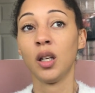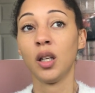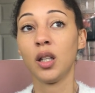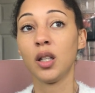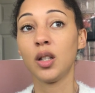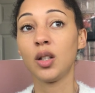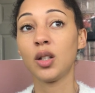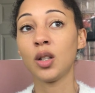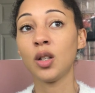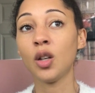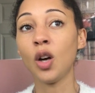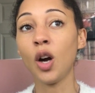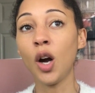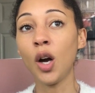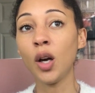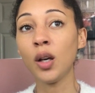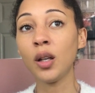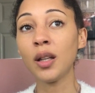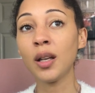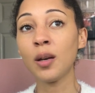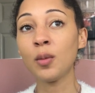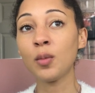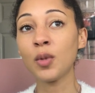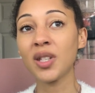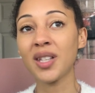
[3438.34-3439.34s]
so not only
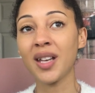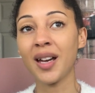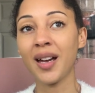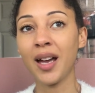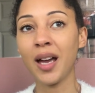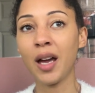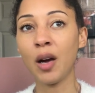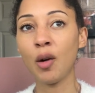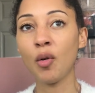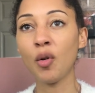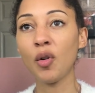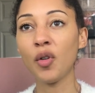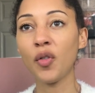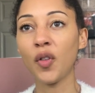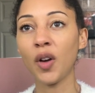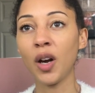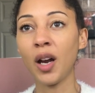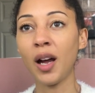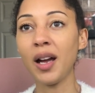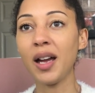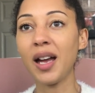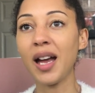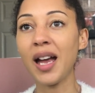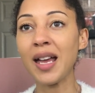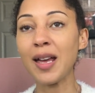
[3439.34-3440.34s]
then was I ill for
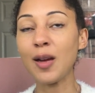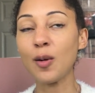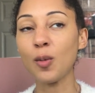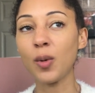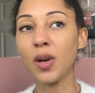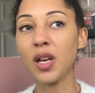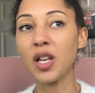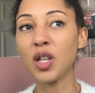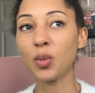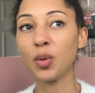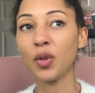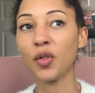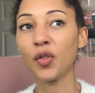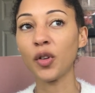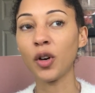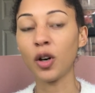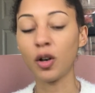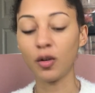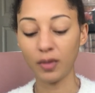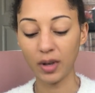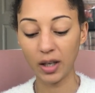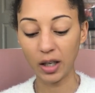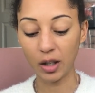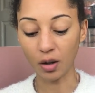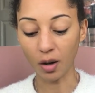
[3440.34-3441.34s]
like eight weeks before I
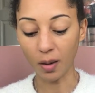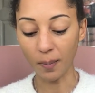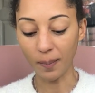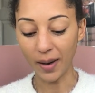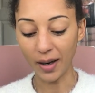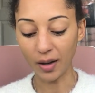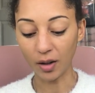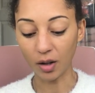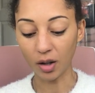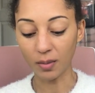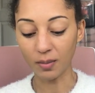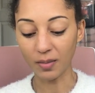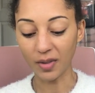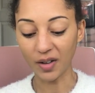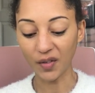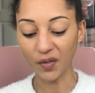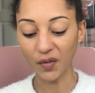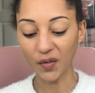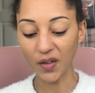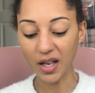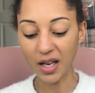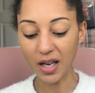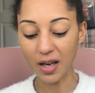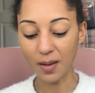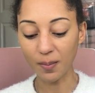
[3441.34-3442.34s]
really got back on my
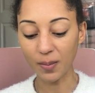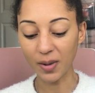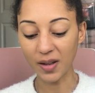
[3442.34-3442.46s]
feet,